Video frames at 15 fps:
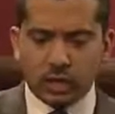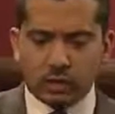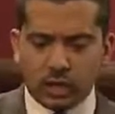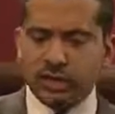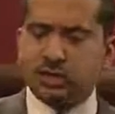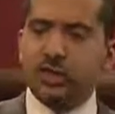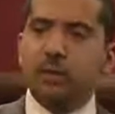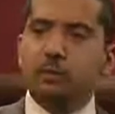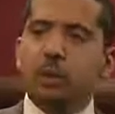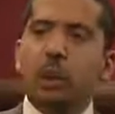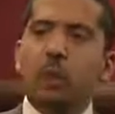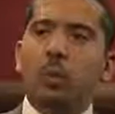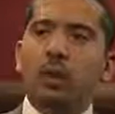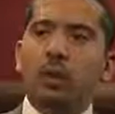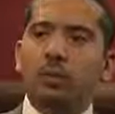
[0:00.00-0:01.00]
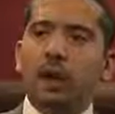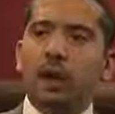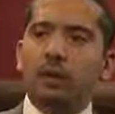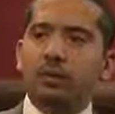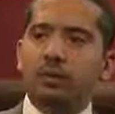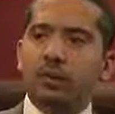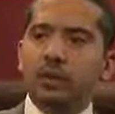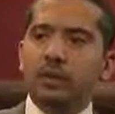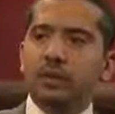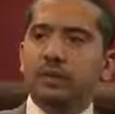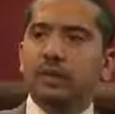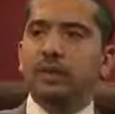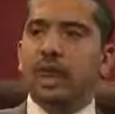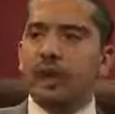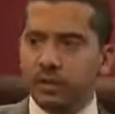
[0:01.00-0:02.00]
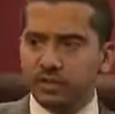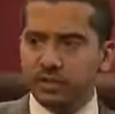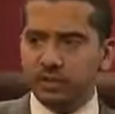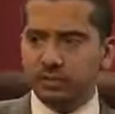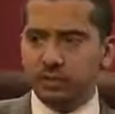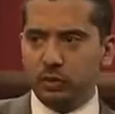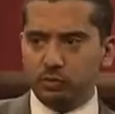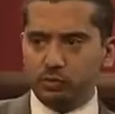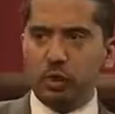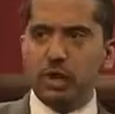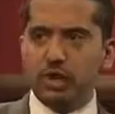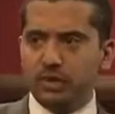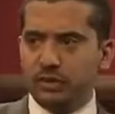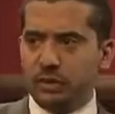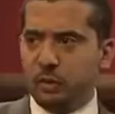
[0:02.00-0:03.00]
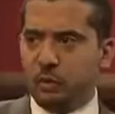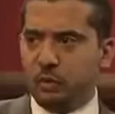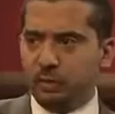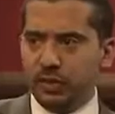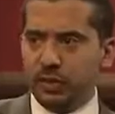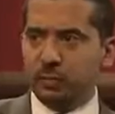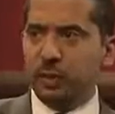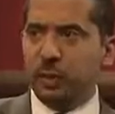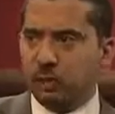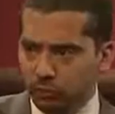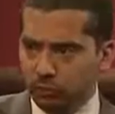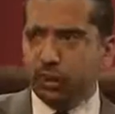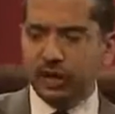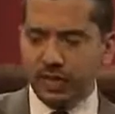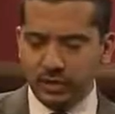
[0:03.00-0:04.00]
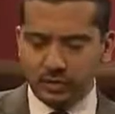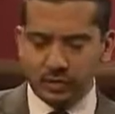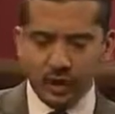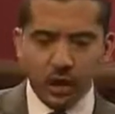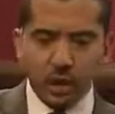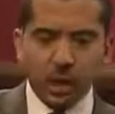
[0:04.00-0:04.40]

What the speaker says: a great deal in part one about the narrative and the rights and it all being about rights.